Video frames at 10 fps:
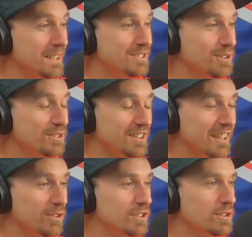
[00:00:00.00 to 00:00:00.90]
best dudes are
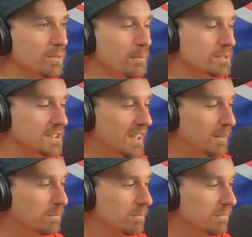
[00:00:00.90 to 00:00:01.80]
like Christian rappers.
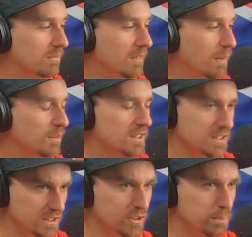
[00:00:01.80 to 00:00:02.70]
Um, I'm not.
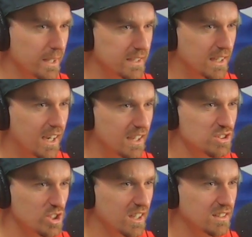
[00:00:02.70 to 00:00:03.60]
You played uh,
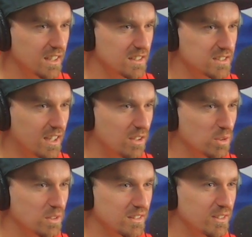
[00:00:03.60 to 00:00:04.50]
Unchained XL.
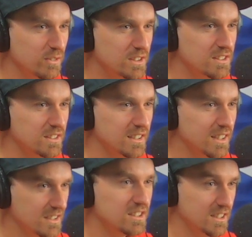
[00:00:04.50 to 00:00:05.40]
Yeah, yeah, yeah, yeah,
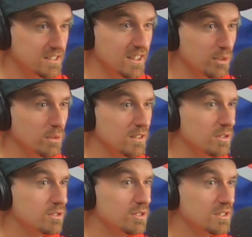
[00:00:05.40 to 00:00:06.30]
yeah, he's, yeah. He's another one of oh,
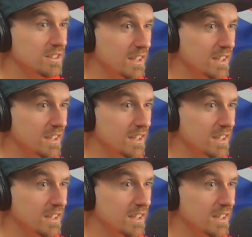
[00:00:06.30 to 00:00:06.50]
those. Oh, really?